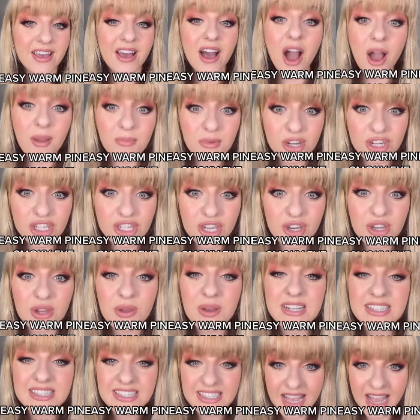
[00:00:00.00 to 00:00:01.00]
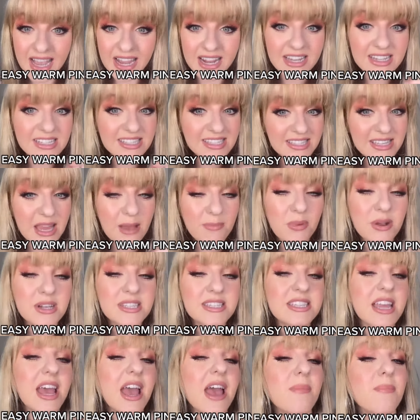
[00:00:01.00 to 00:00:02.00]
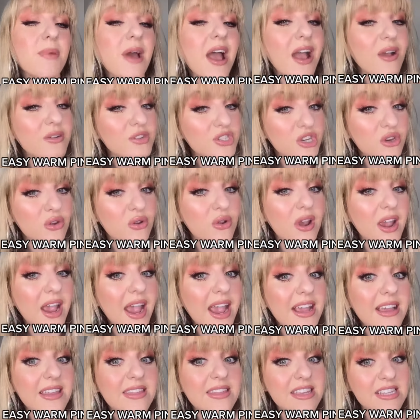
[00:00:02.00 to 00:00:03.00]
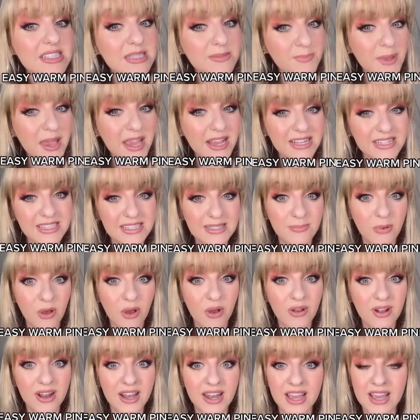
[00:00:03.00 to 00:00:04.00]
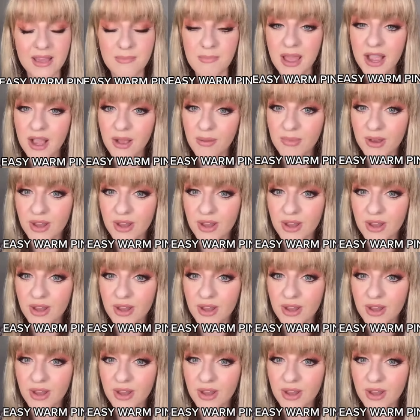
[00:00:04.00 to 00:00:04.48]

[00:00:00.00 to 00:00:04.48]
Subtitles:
I'm going to show you exactly step by step how to create this pink sparkly makeup